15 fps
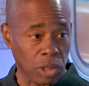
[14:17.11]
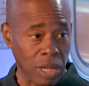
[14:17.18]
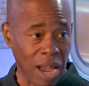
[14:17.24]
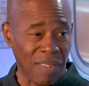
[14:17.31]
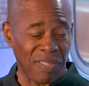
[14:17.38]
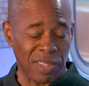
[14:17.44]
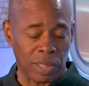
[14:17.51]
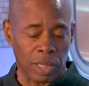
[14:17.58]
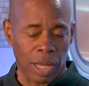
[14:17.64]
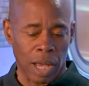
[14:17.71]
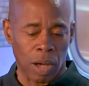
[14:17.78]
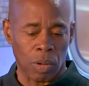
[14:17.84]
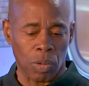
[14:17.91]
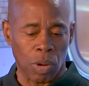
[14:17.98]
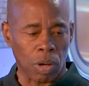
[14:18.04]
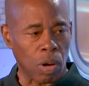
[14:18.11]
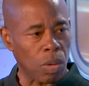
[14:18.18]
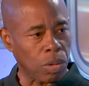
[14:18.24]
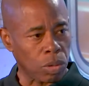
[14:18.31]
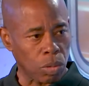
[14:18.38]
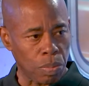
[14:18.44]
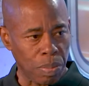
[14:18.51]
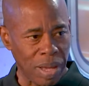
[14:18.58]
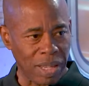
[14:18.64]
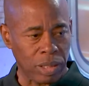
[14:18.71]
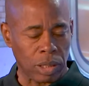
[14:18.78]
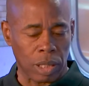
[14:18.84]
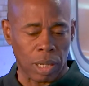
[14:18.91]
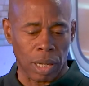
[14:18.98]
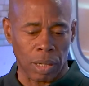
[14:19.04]
staffers now who are going through
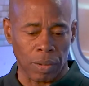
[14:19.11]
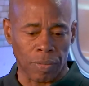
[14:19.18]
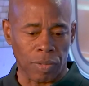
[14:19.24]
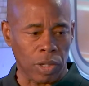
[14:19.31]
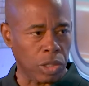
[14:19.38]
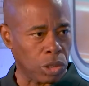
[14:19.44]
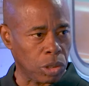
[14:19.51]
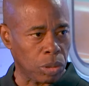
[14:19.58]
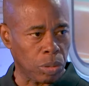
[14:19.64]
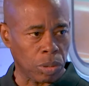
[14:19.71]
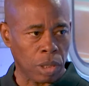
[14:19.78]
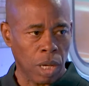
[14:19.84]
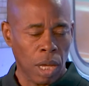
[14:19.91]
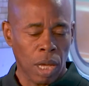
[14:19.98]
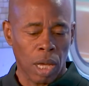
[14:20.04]
major health issues.